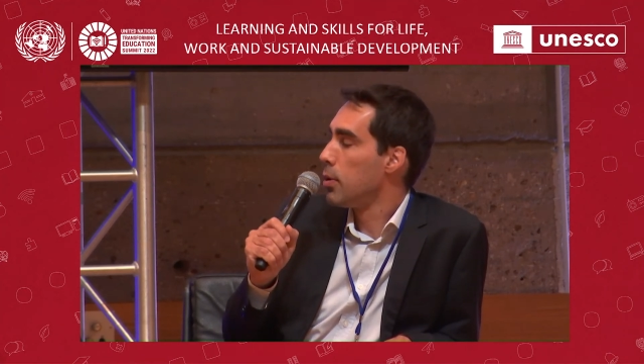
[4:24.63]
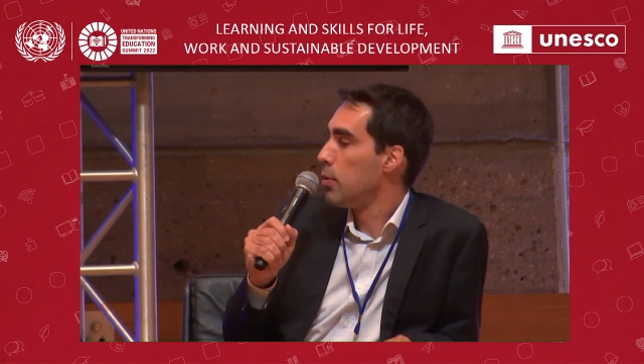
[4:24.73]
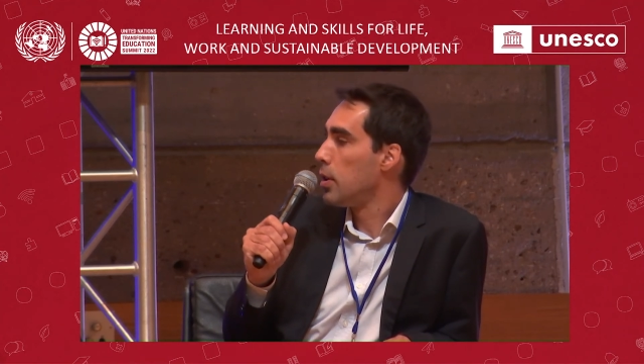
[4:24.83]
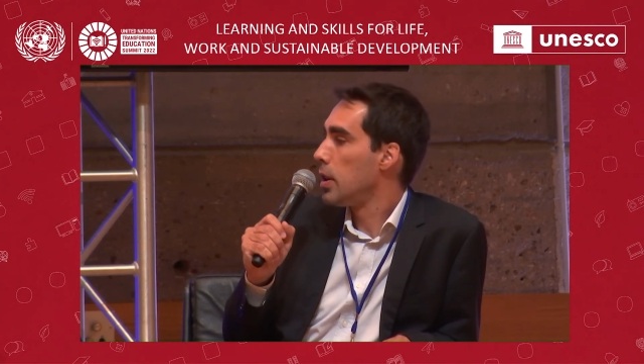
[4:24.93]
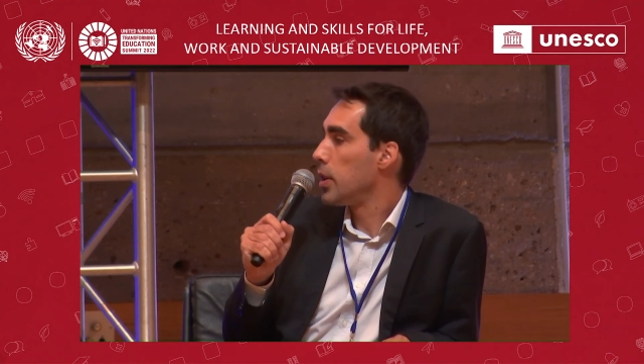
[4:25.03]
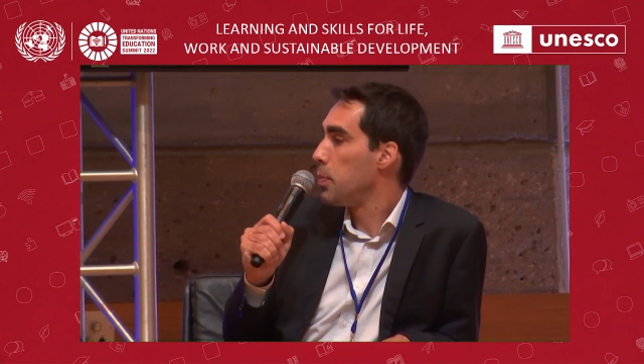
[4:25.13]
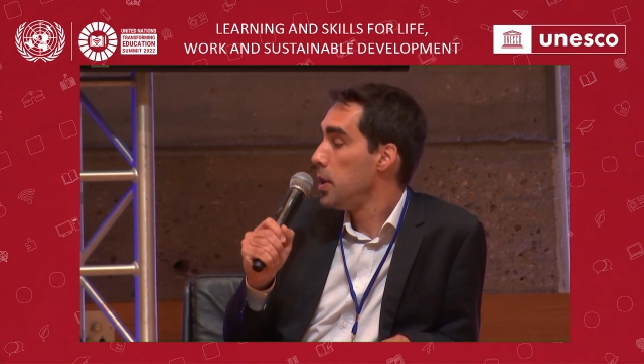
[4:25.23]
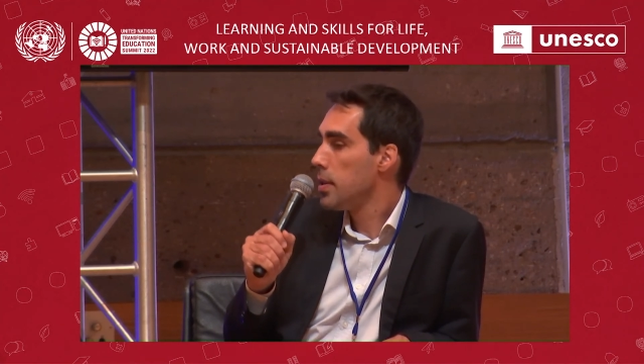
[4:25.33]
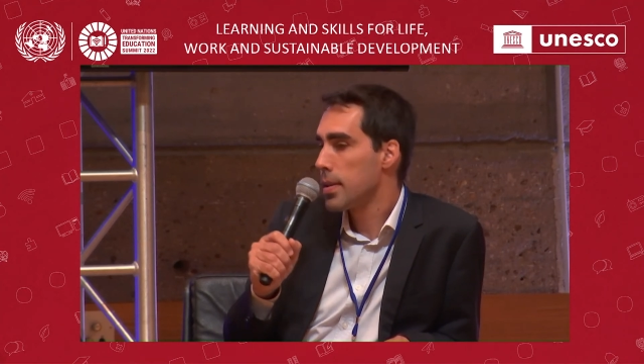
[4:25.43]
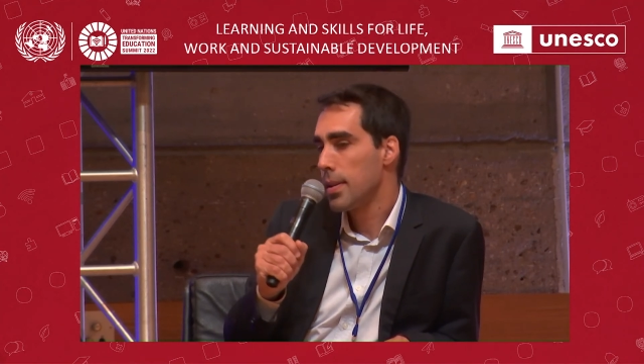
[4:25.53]
We need
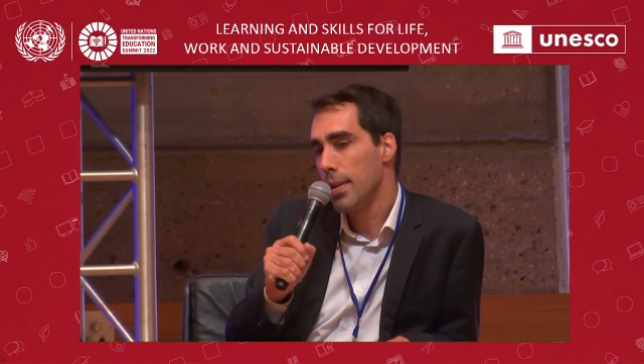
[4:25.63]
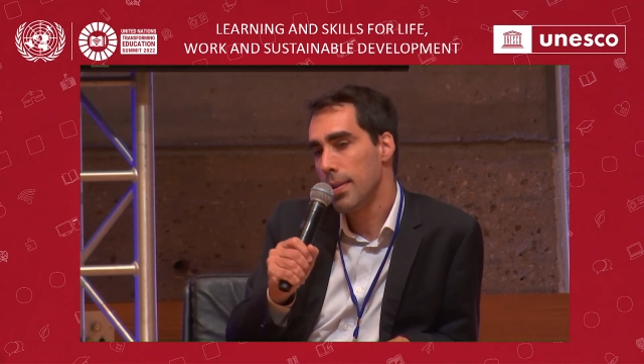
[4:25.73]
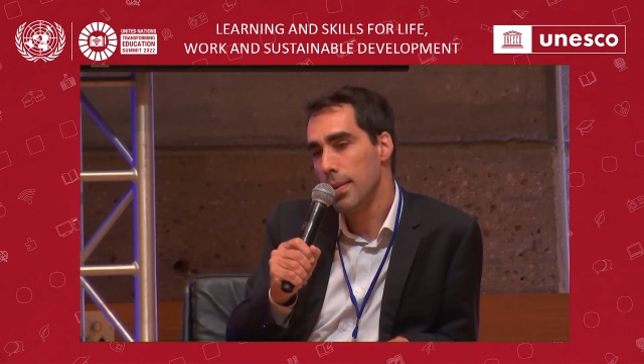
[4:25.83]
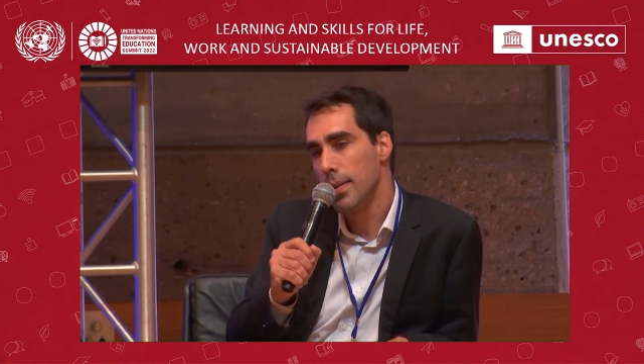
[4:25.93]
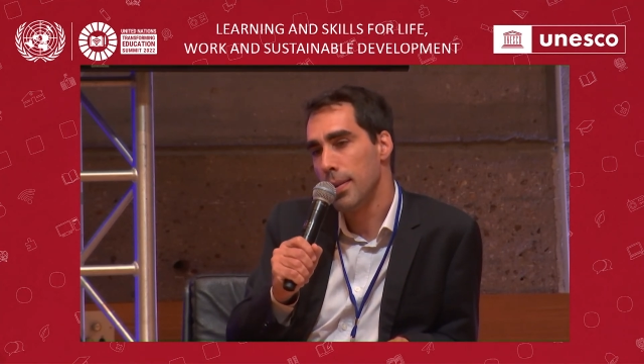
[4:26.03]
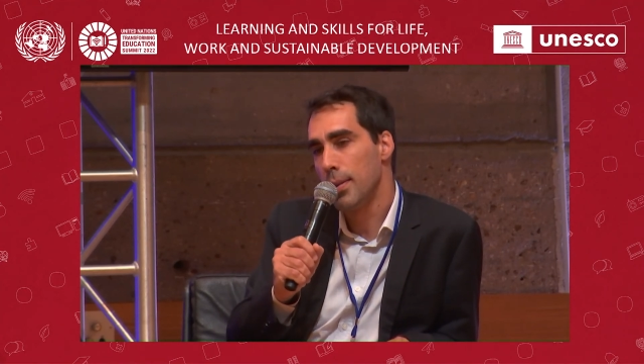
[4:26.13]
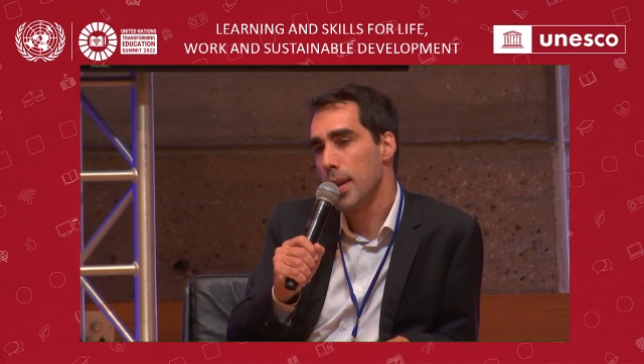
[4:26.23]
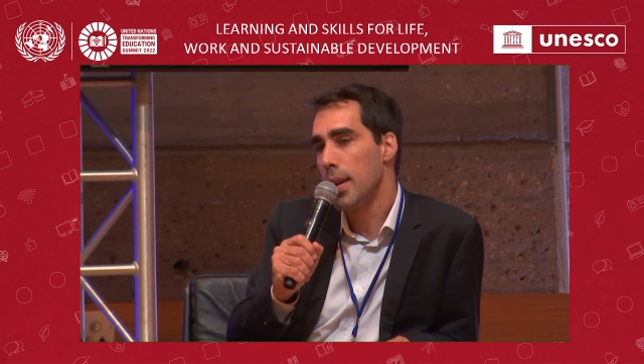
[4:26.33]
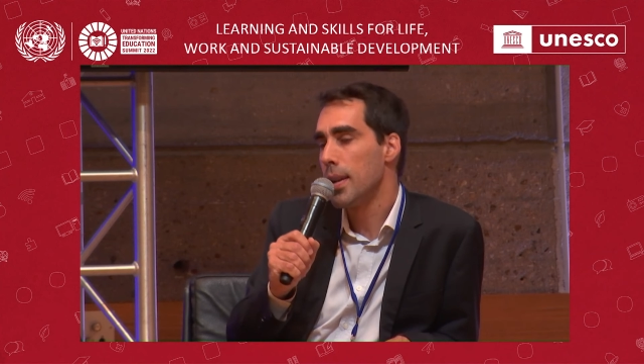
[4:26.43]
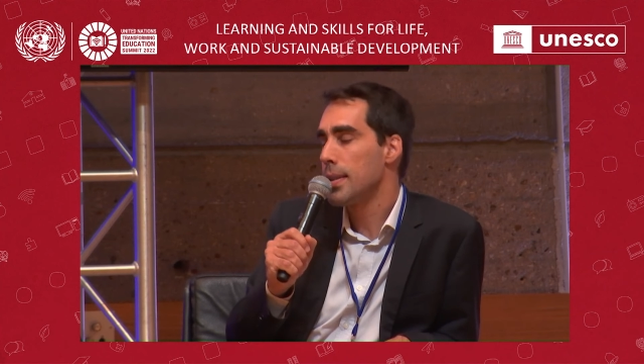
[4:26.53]
to also
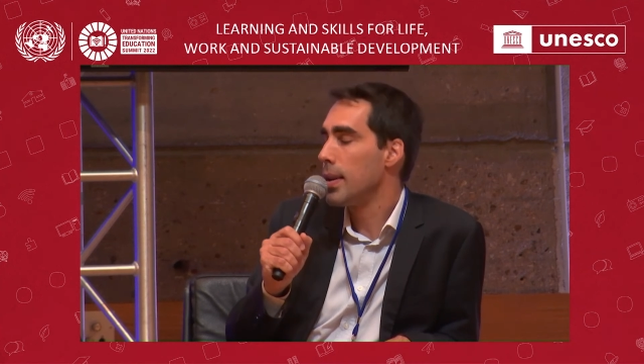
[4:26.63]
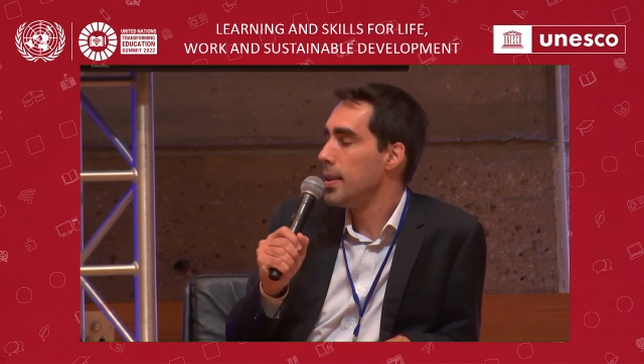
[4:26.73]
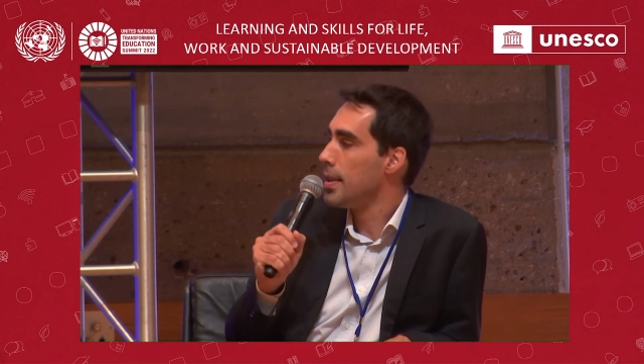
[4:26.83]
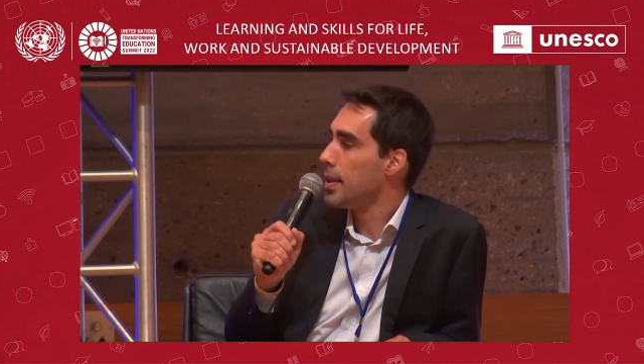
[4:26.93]
value